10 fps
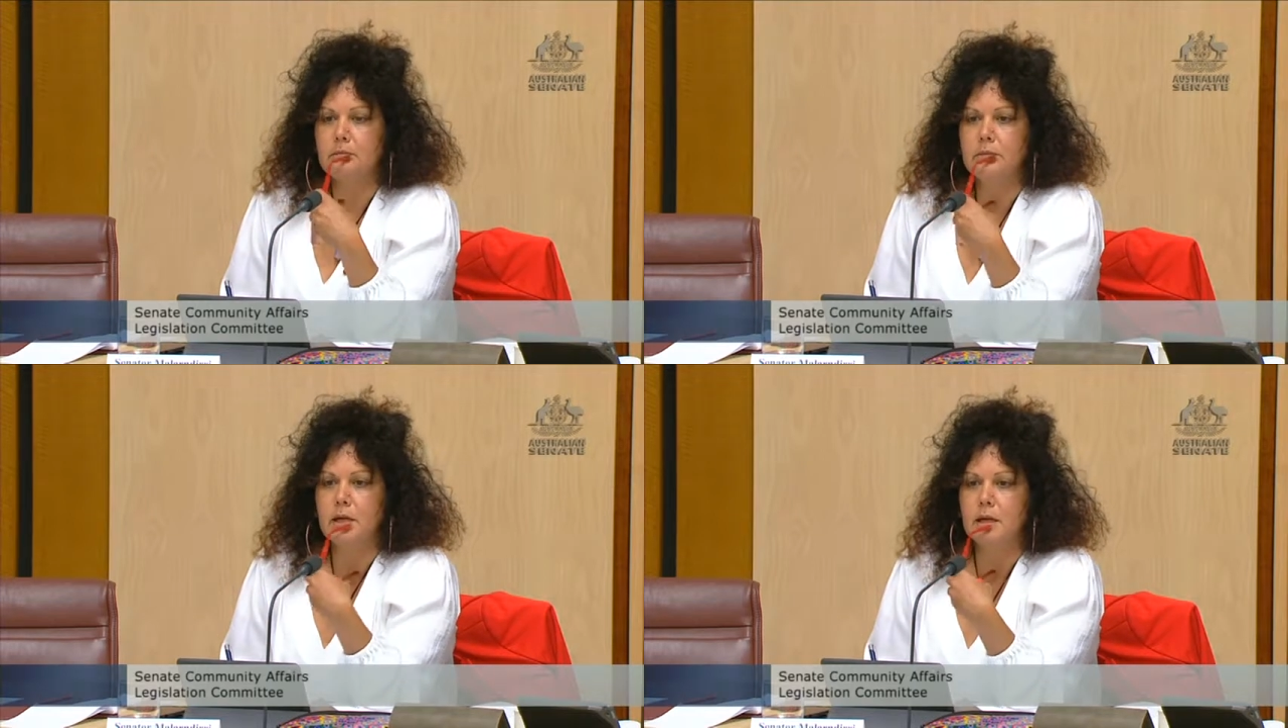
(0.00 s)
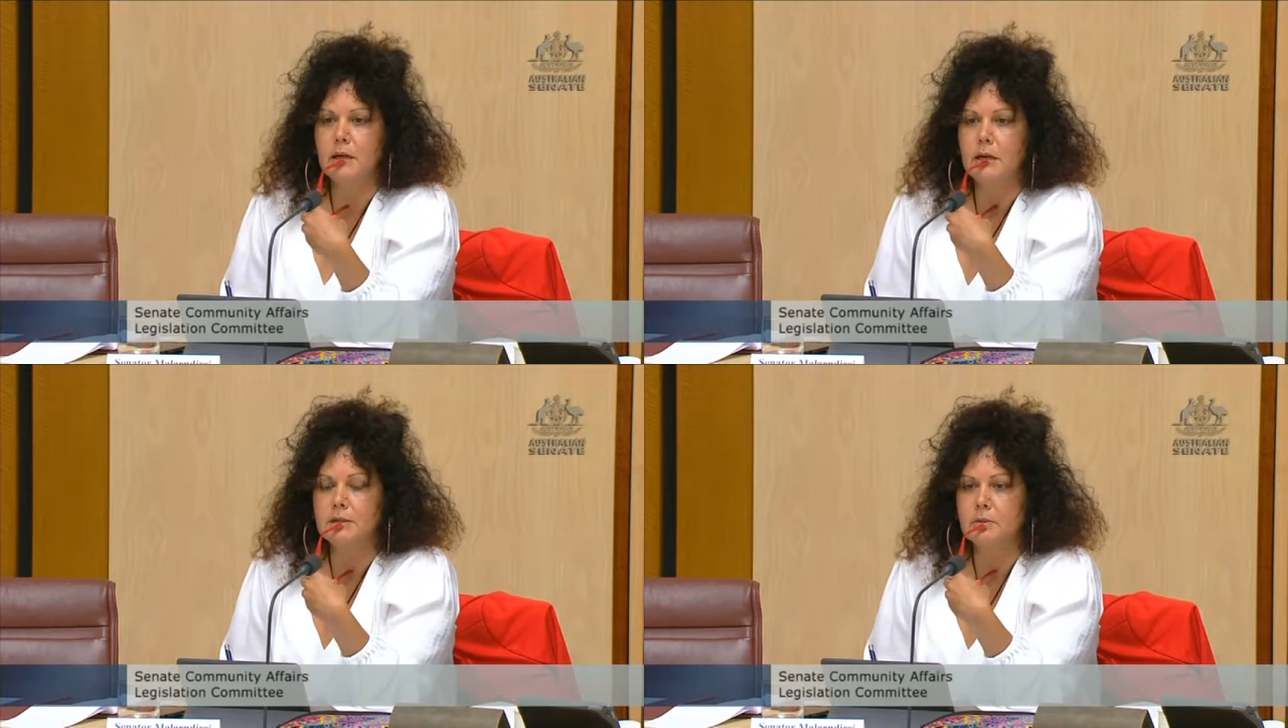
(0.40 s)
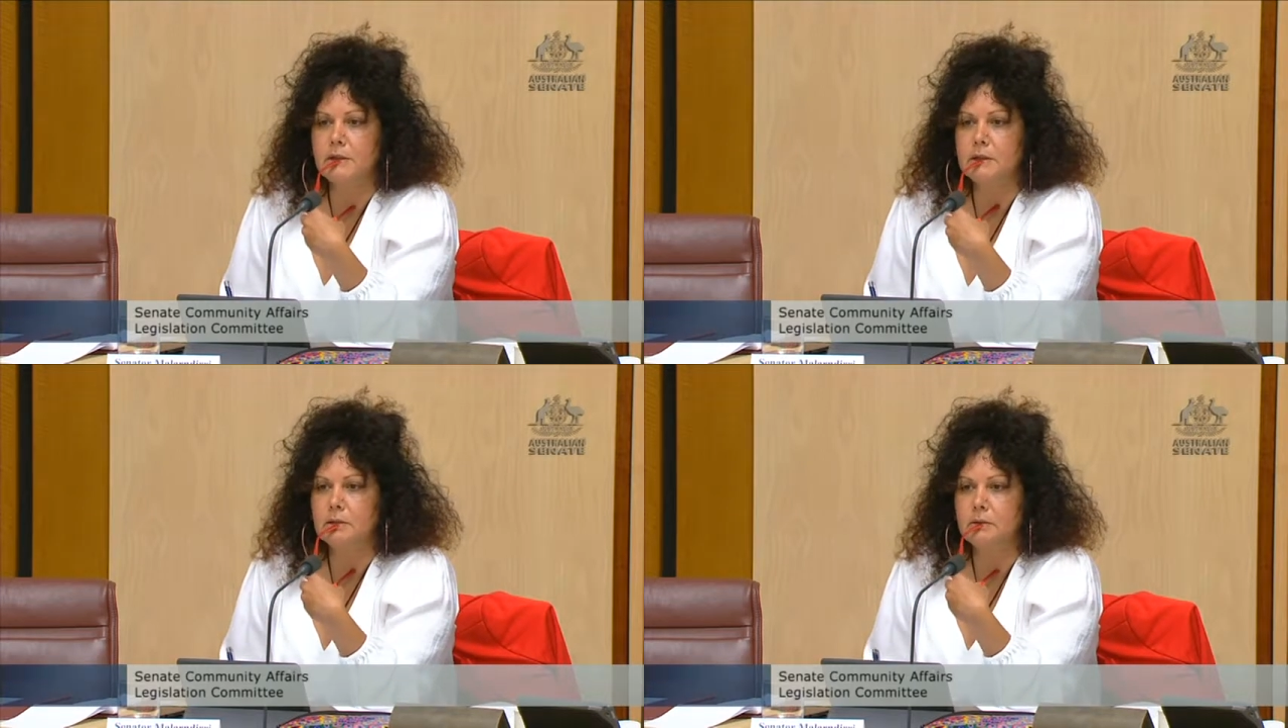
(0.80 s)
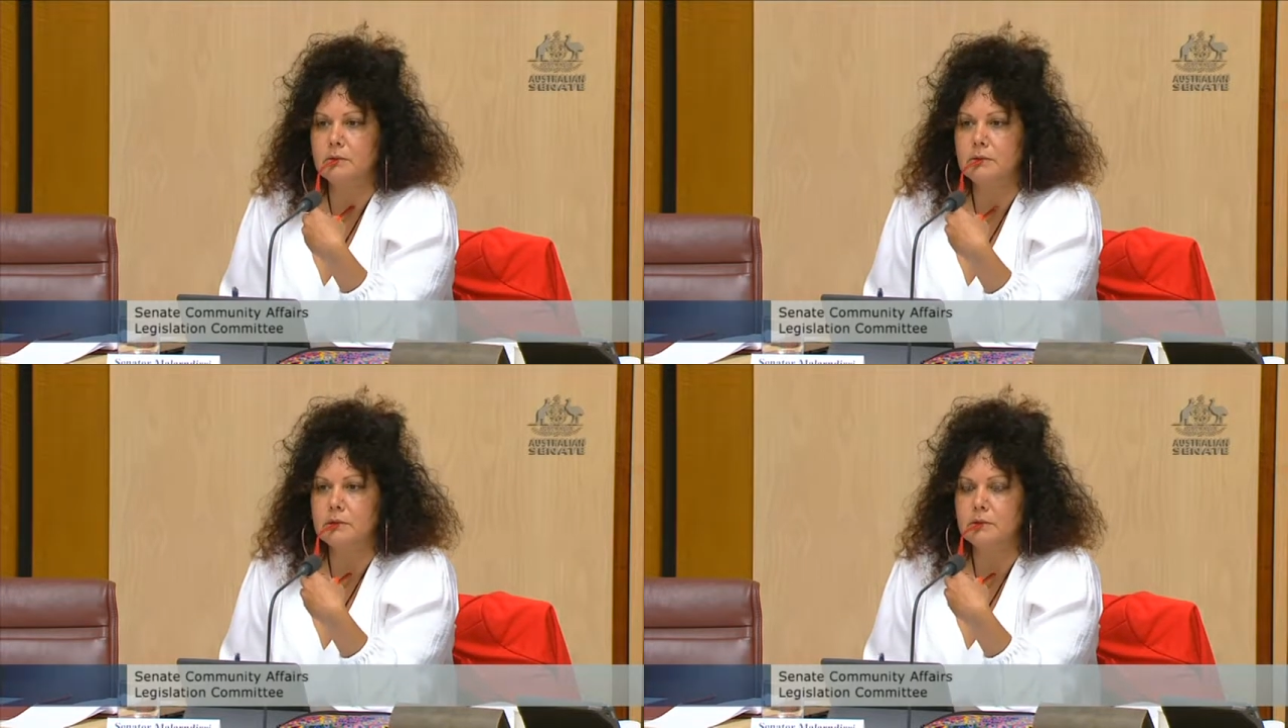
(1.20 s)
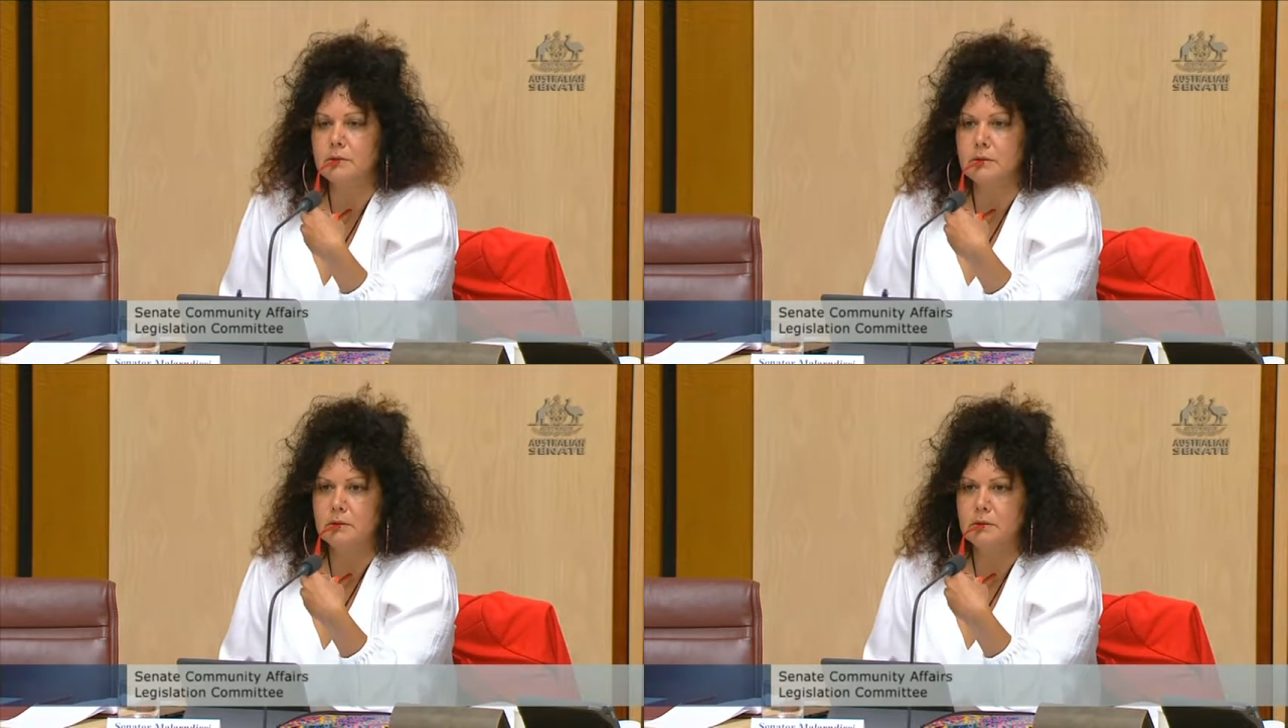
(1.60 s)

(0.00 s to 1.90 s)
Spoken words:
last week in the Northern Territory?